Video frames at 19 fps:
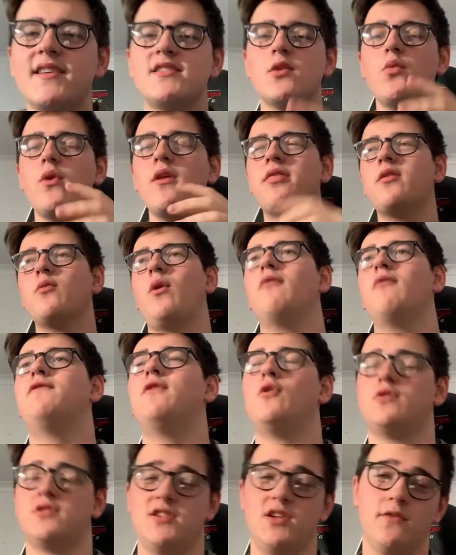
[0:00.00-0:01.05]
So with the
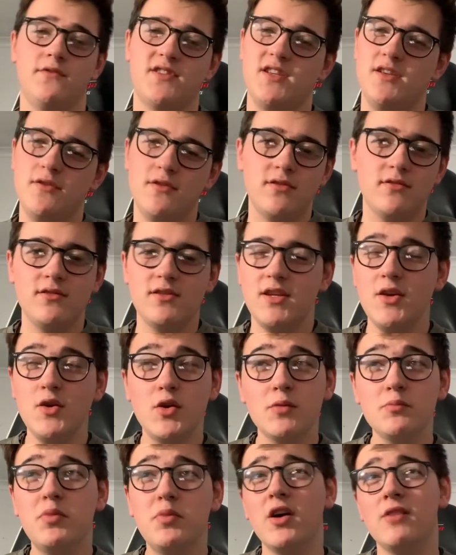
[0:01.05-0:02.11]
140, obviously you
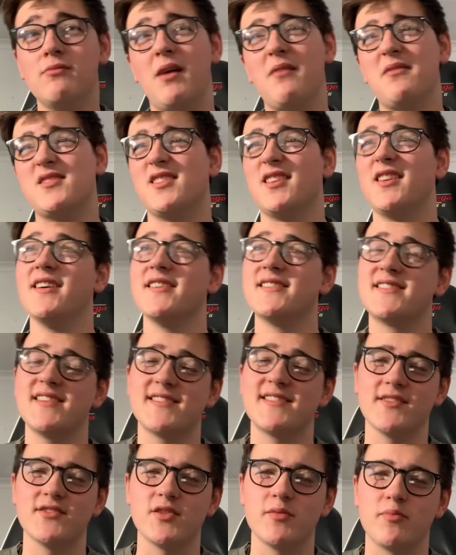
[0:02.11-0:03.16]
can put them up to like
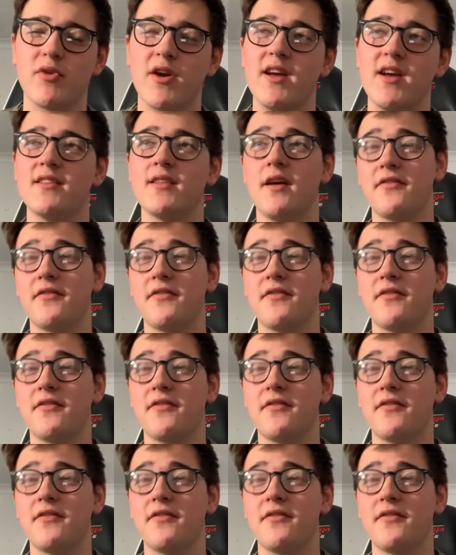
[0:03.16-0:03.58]
600 brake.